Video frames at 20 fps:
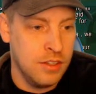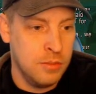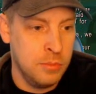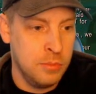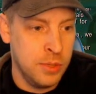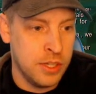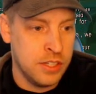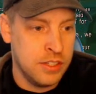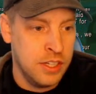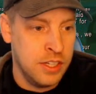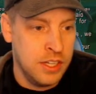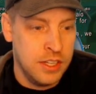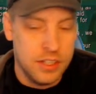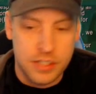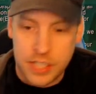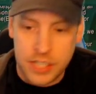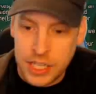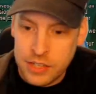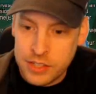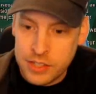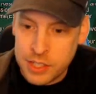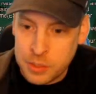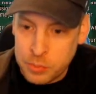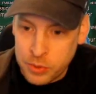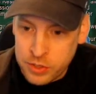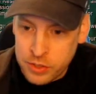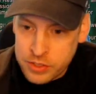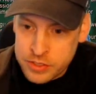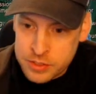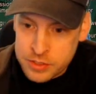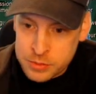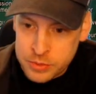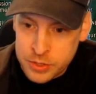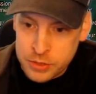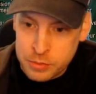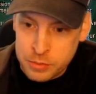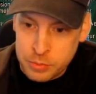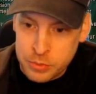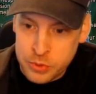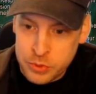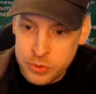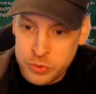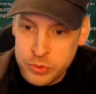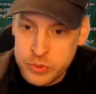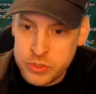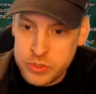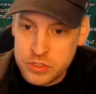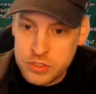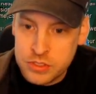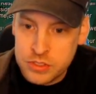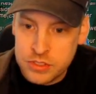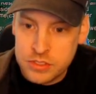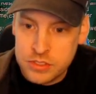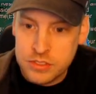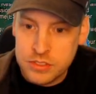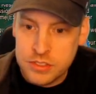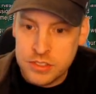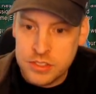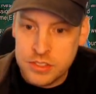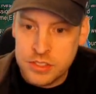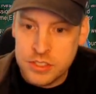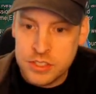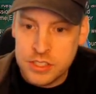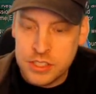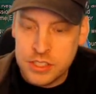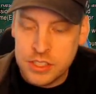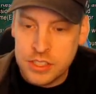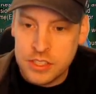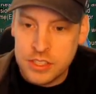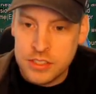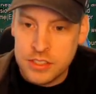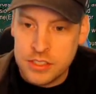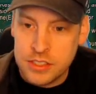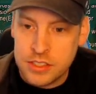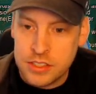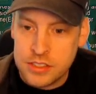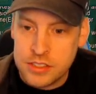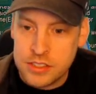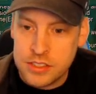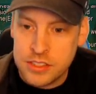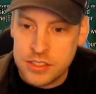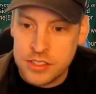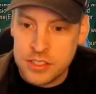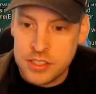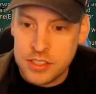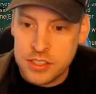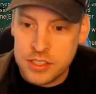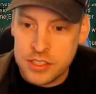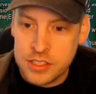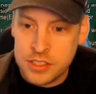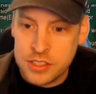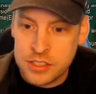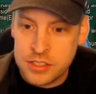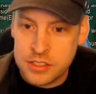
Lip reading: But now I can put on some good boots. Let's see.